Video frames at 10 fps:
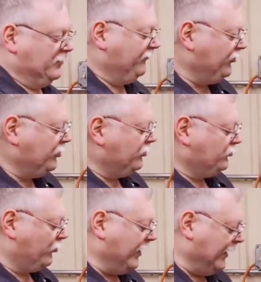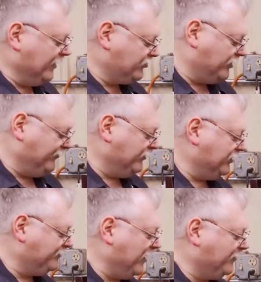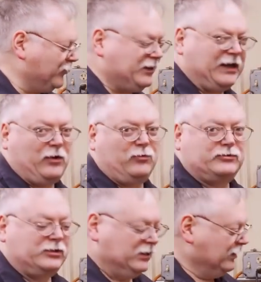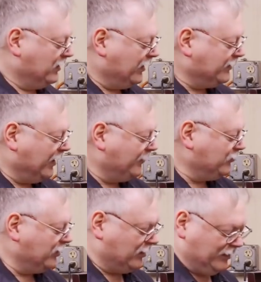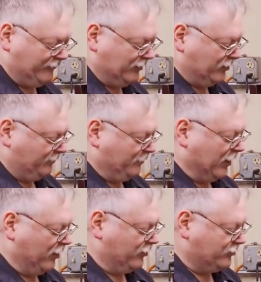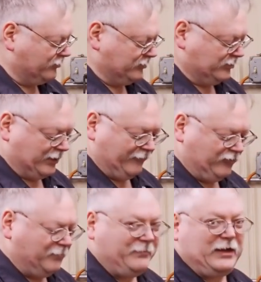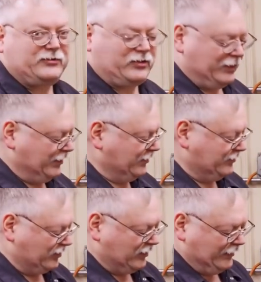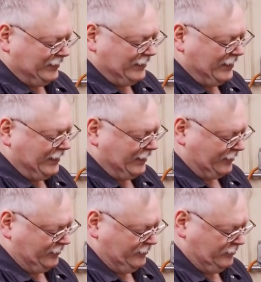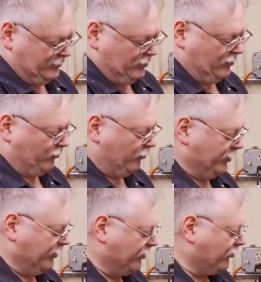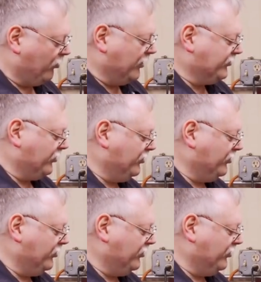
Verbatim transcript: If you use rags or even these paper towels, a lot of times that'll leave little particles and stuff. Your best thing is a clean hand running across there.